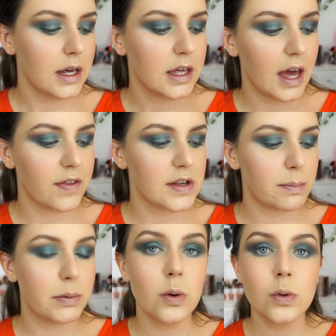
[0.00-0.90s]
get this
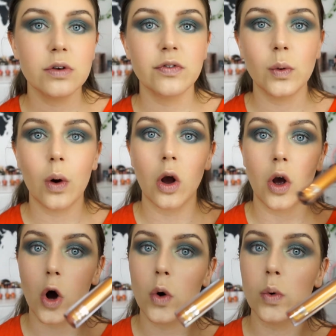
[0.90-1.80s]
beautiful
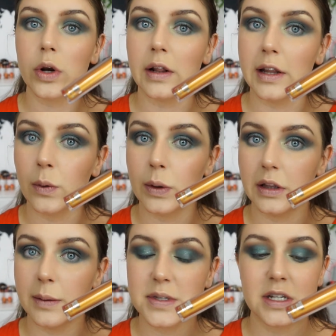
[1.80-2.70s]
gold liquid
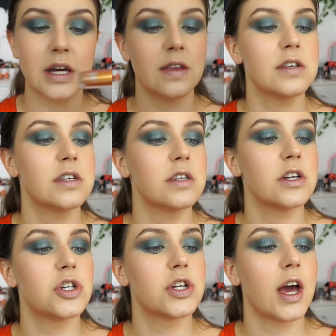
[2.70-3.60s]
lipstick. This is the
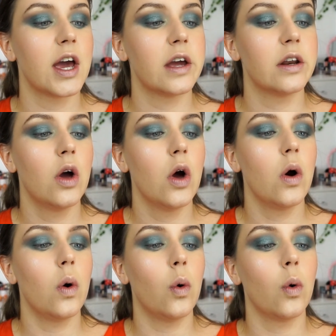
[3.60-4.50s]
shade
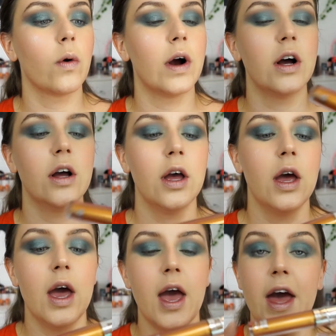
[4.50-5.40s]
Aura,
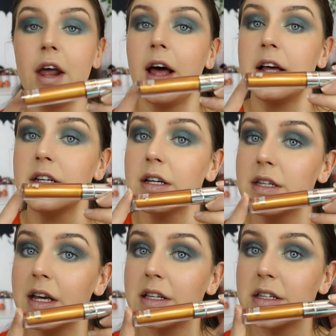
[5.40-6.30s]
and as you can
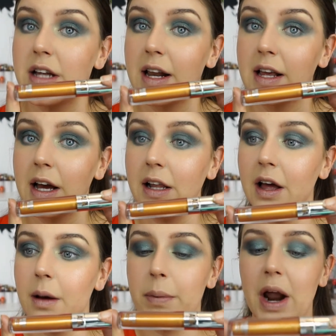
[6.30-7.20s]
see, it's a stunning
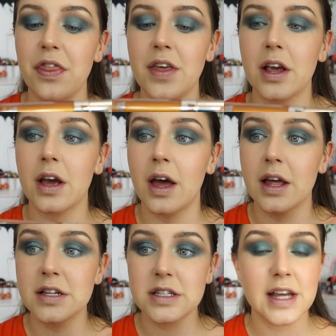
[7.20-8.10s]
color. But I think
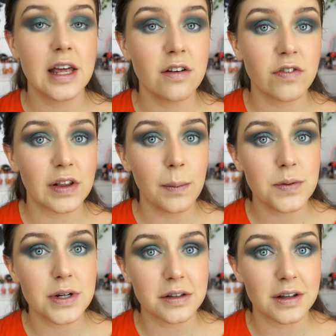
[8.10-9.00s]
instead of a
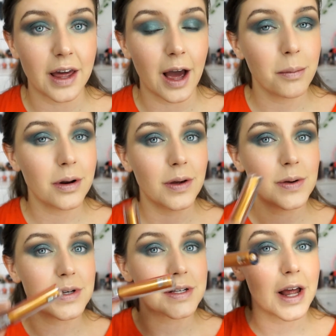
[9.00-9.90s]
lipstick today, I'm going to
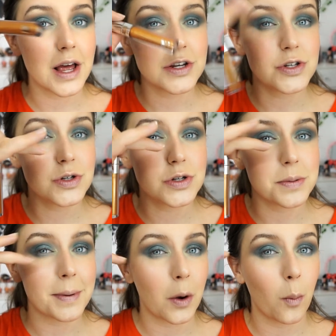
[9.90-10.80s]
use this
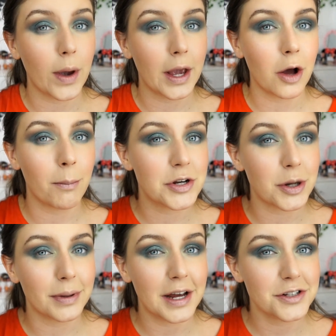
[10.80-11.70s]
to make a wing on my
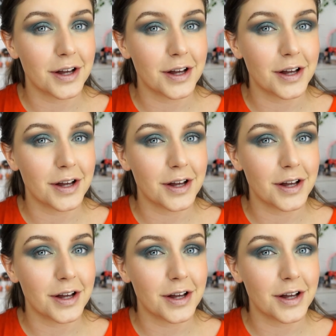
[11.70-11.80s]
top lash